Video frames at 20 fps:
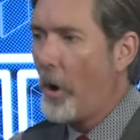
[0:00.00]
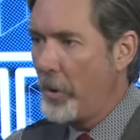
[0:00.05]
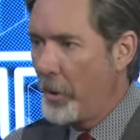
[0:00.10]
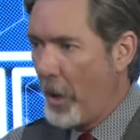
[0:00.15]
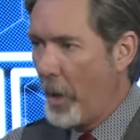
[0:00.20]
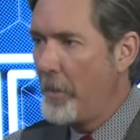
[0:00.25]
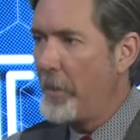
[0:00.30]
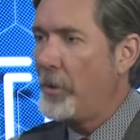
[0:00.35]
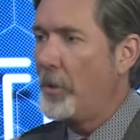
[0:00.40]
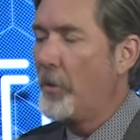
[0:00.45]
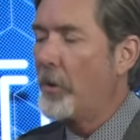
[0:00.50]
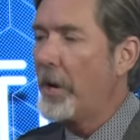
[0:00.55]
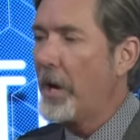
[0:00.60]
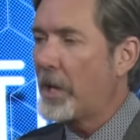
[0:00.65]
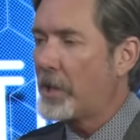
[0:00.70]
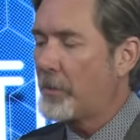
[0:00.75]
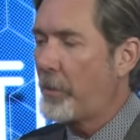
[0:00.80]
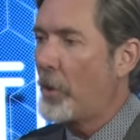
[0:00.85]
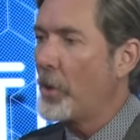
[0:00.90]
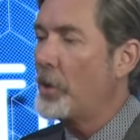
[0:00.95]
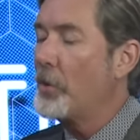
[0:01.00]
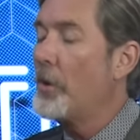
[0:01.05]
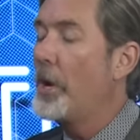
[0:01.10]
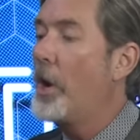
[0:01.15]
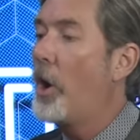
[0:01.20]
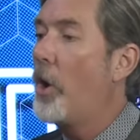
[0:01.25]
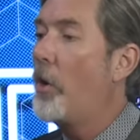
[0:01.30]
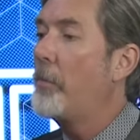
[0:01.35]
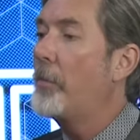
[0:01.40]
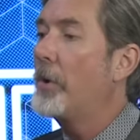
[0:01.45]
I mean, you're an expert. You
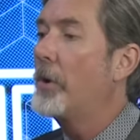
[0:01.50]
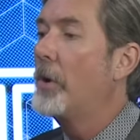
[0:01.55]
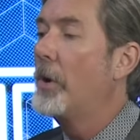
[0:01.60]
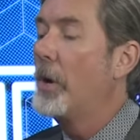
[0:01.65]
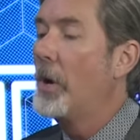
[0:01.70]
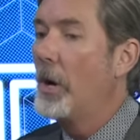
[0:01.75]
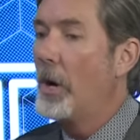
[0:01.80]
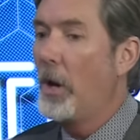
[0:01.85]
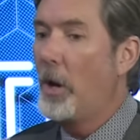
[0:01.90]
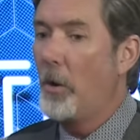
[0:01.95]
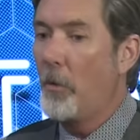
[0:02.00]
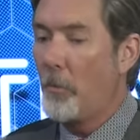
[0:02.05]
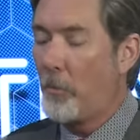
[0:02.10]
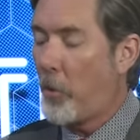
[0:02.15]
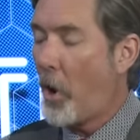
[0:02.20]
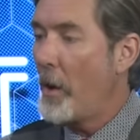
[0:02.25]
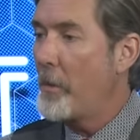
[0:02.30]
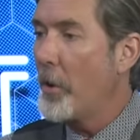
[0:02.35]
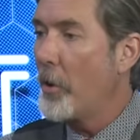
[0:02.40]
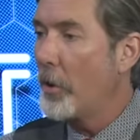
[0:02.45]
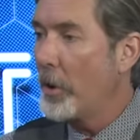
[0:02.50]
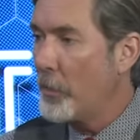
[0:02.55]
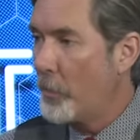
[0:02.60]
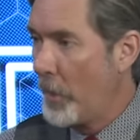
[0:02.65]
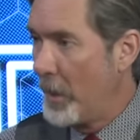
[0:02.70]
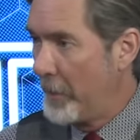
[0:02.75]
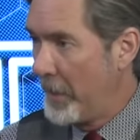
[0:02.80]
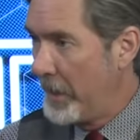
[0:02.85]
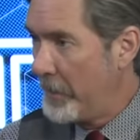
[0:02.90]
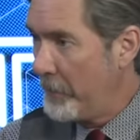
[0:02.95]
help primarily
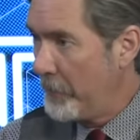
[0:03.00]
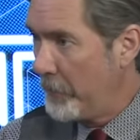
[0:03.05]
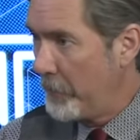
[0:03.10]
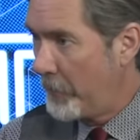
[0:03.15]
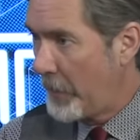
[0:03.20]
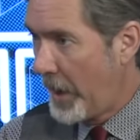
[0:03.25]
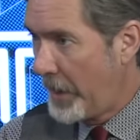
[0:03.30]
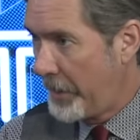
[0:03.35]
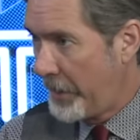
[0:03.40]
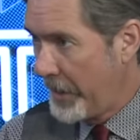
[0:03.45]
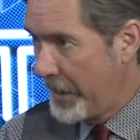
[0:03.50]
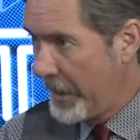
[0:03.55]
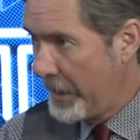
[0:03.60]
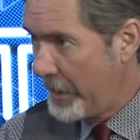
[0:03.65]
women, I think.